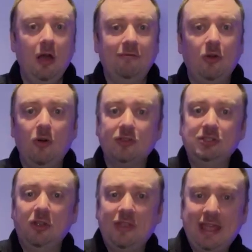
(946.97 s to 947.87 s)
Of course,
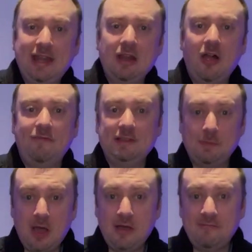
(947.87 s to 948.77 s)
nothing in life is
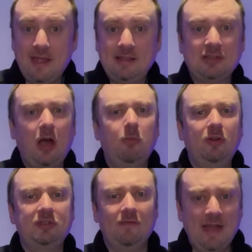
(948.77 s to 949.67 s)
perfect. I
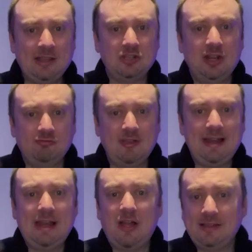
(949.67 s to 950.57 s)
would eventually
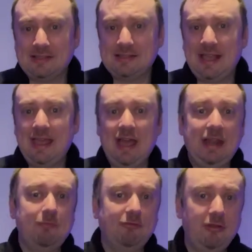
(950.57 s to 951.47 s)
really like to see an
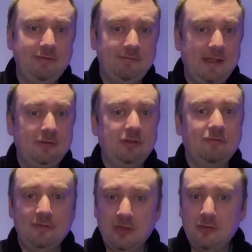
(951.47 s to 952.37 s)
improved field
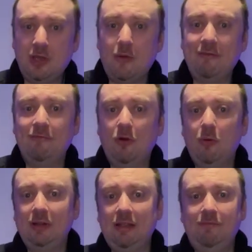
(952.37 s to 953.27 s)
of view going
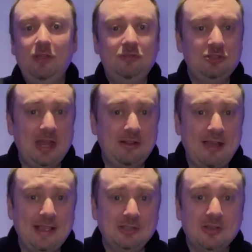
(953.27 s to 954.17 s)
forward in future
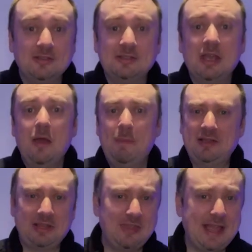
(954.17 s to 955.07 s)
generations,
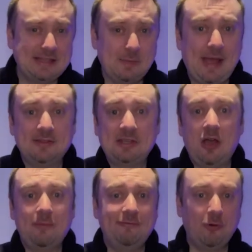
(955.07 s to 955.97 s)
because I think it's about
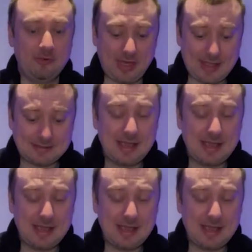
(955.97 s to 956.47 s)
time for that.